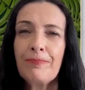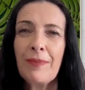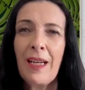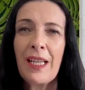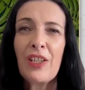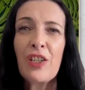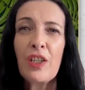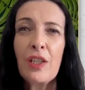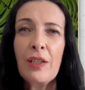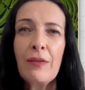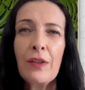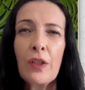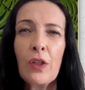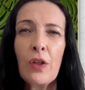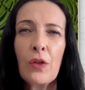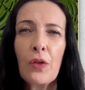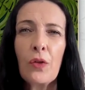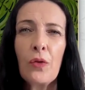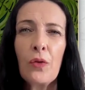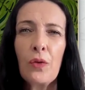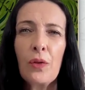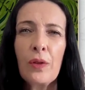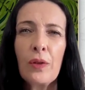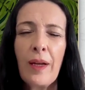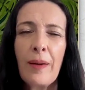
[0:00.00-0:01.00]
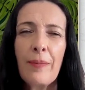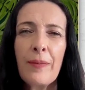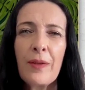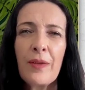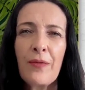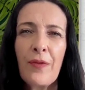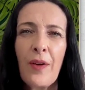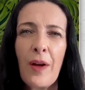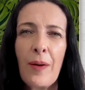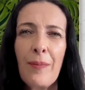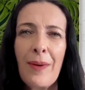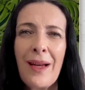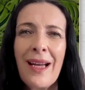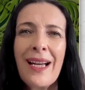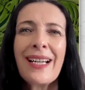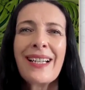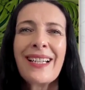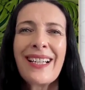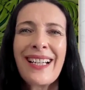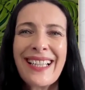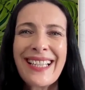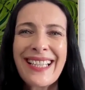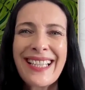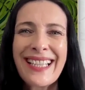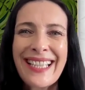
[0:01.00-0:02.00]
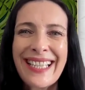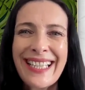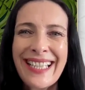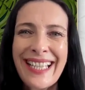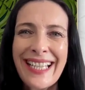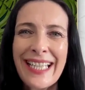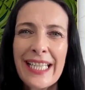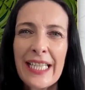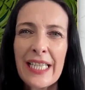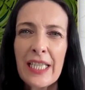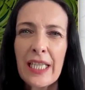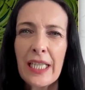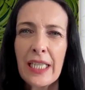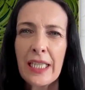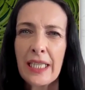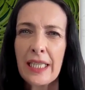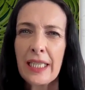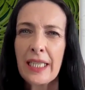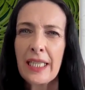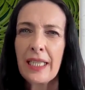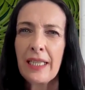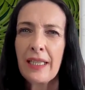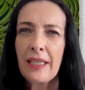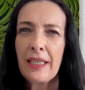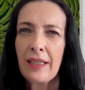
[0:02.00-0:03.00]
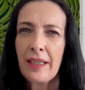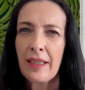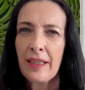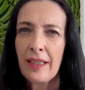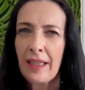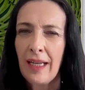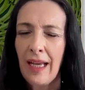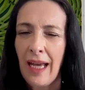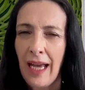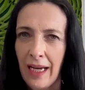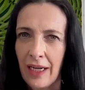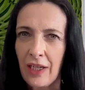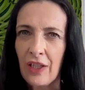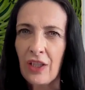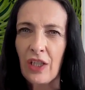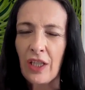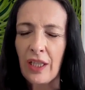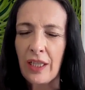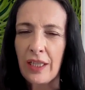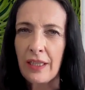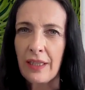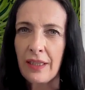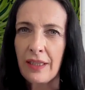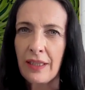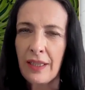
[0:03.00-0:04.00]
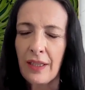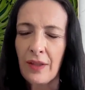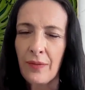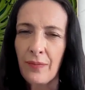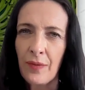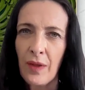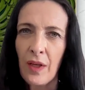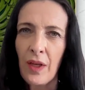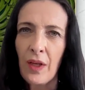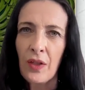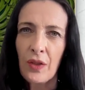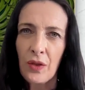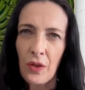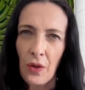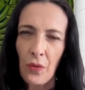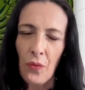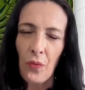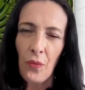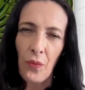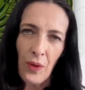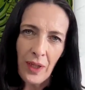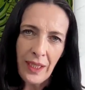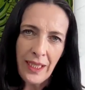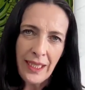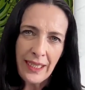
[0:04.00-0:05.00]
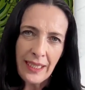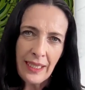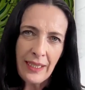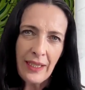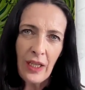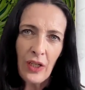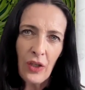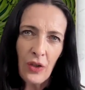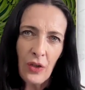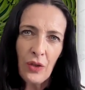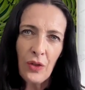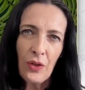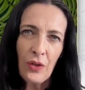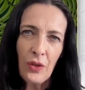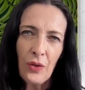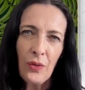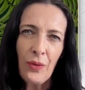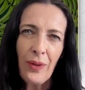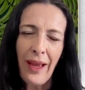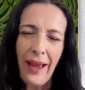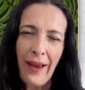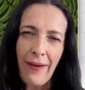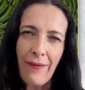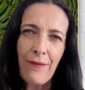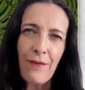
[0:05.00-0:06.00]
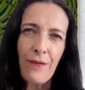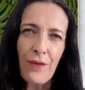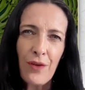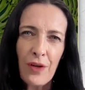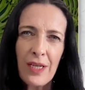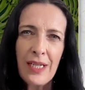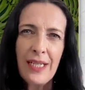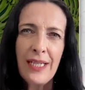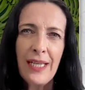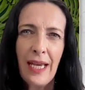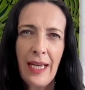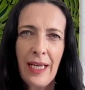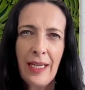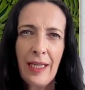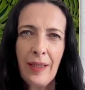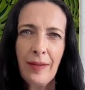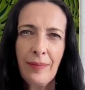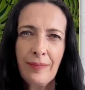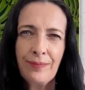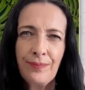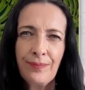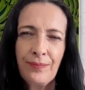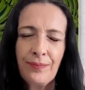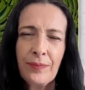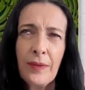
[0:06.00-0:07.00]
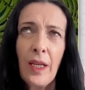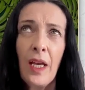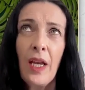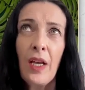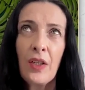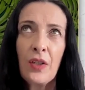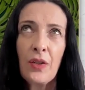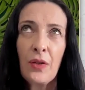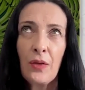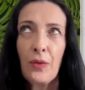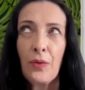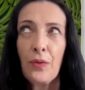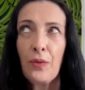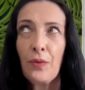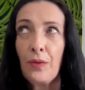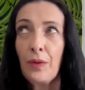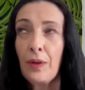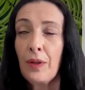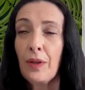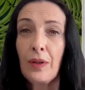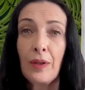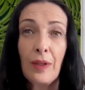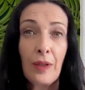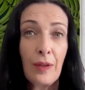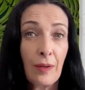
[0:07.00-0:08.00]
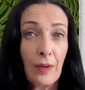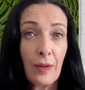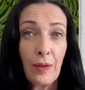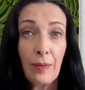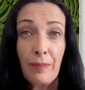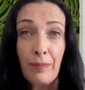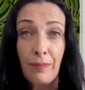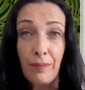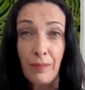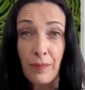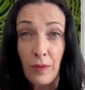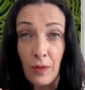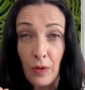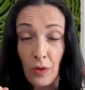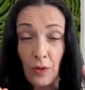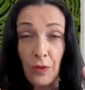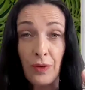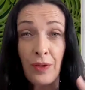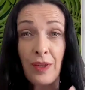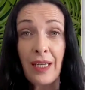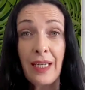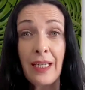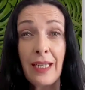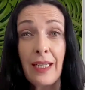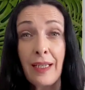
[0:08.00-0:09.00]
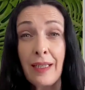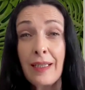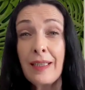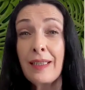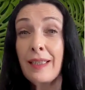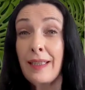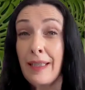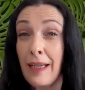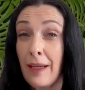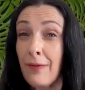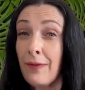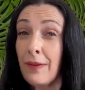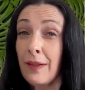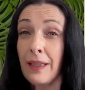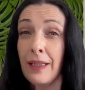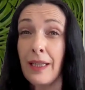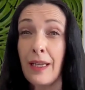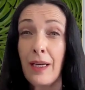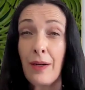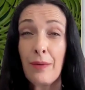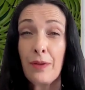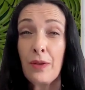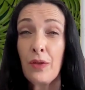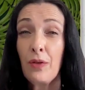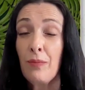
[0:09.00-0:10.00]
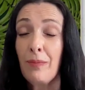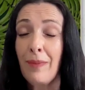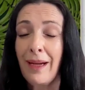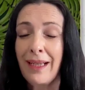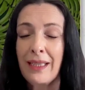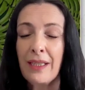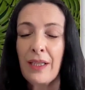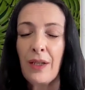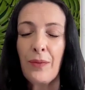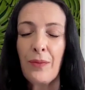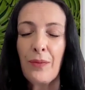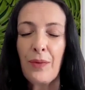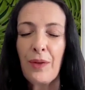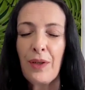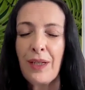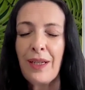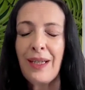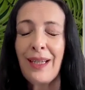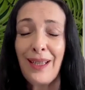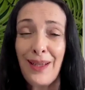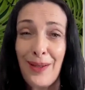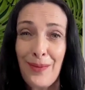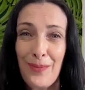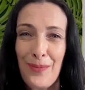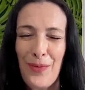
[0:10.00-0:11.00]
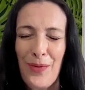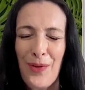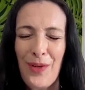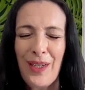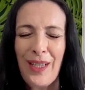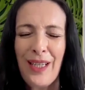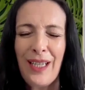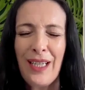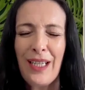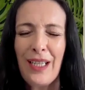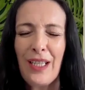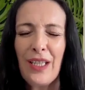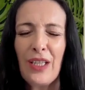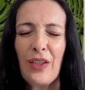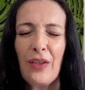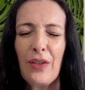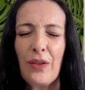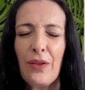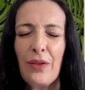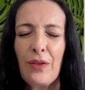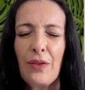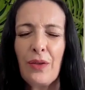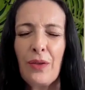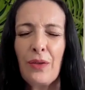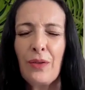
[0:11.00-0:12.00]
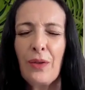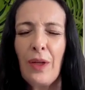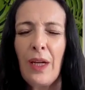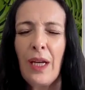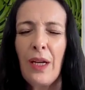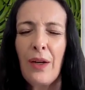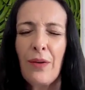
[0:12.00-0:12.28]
achieving your goal comes from consistent actions. So what is it that you can do every day? So you're thinking, definitely I would do mindset work in the morning, you know, to